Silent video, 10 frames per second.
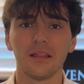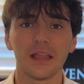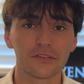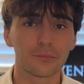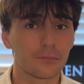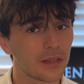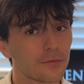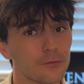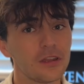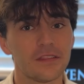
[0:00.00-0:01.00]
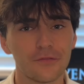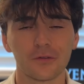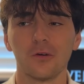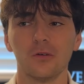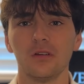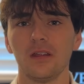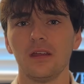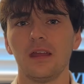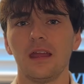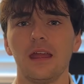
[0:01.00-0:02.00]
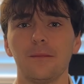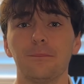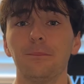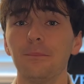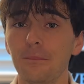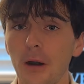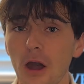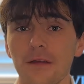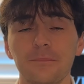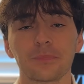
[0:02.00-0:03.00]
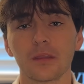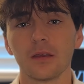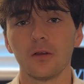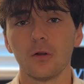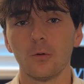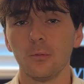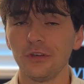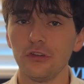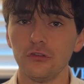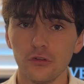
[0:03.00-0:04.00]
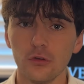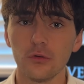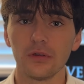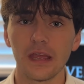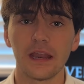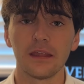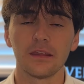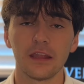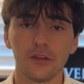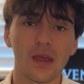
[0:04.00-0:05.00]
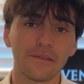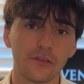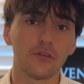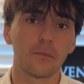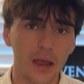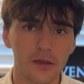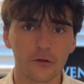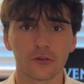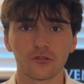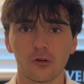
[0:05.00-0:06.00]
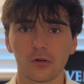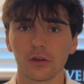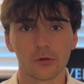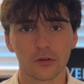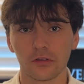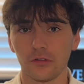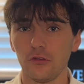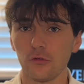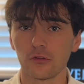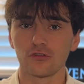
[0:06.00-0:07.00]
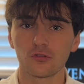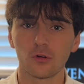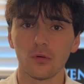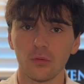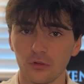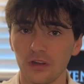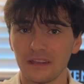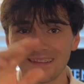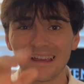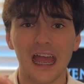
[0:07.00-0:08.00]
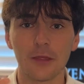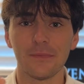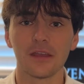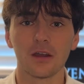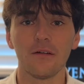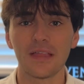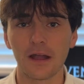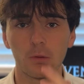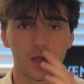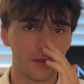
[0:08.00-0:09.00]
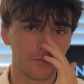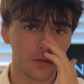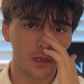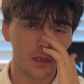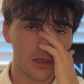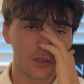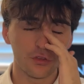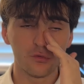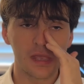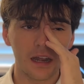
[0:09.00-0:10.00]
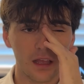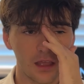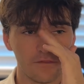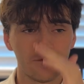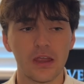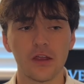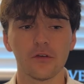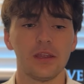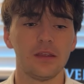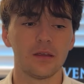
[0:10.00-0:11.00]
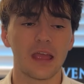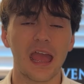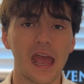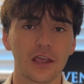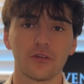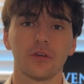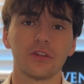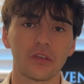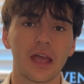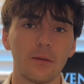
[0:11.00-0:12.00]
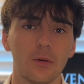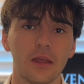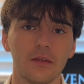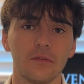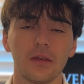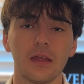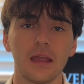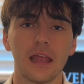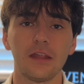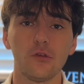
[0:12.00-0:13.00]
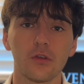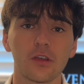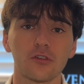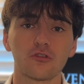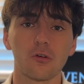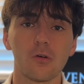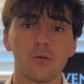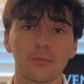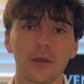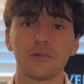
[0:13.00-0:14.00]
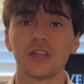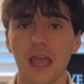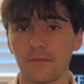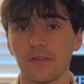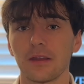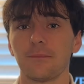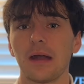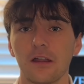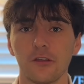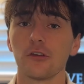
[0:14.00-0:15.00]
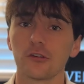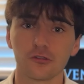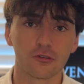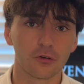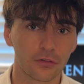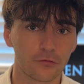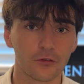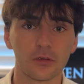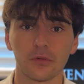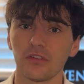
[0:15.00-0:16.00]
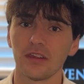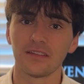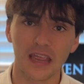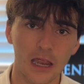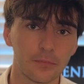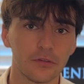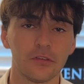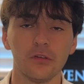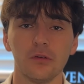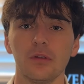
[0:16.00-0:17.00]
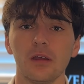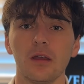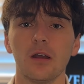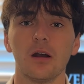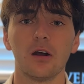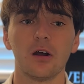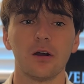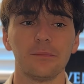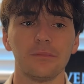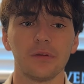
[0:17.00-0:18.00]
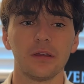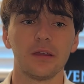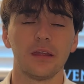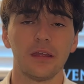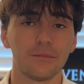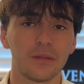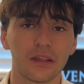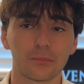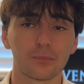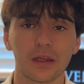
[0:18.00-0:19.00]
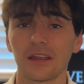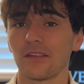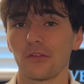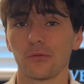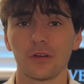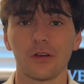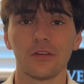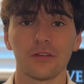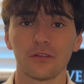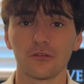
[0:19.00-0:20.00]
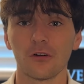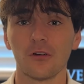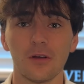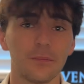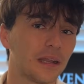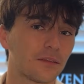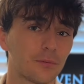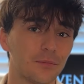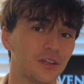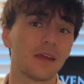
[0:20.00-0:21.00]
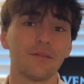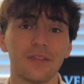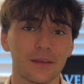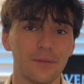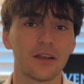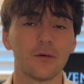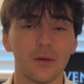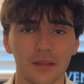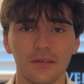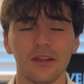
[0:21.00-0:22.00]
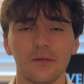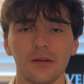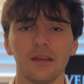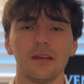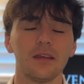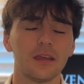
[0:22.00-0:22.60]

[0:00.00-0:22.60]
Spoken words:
That's pretty difficult. But when you do get it, and you have to use a microcontroller in order to control really the timing of that wave, you get a very accurate sine wave, and you can control pretty much everything about it. You can control its frequency, its amplitude, and I guess that's really all you can control, but that's pretty much everything about a wave anyway.